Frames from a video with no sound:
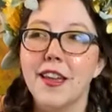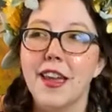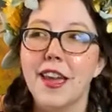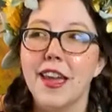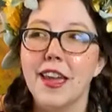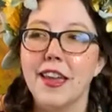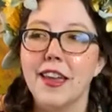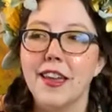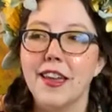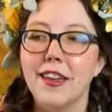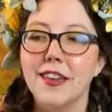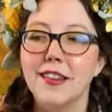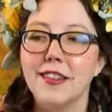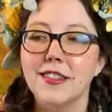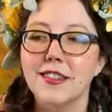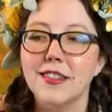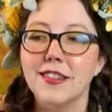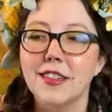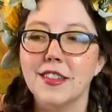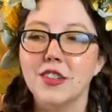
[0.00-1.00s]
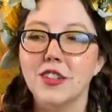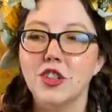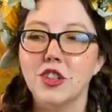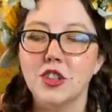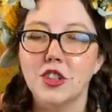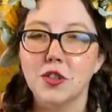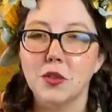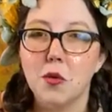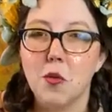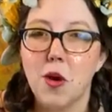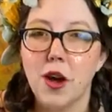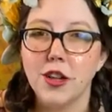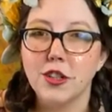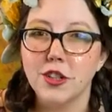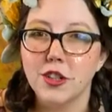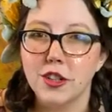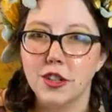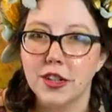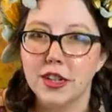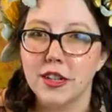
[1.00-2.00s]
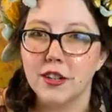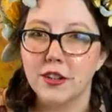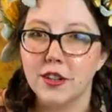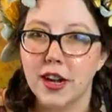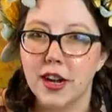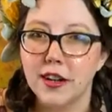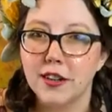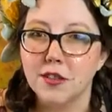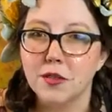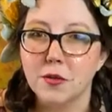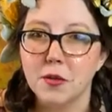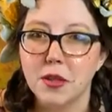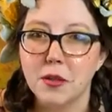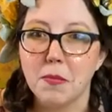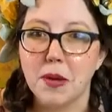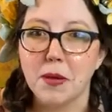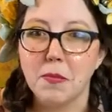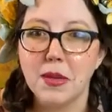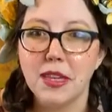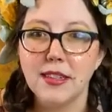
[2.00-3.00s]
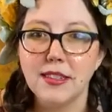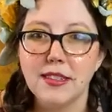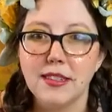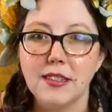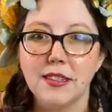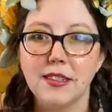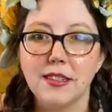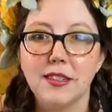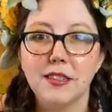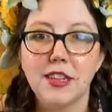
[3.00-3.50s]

And just to watch her interact with my pieces,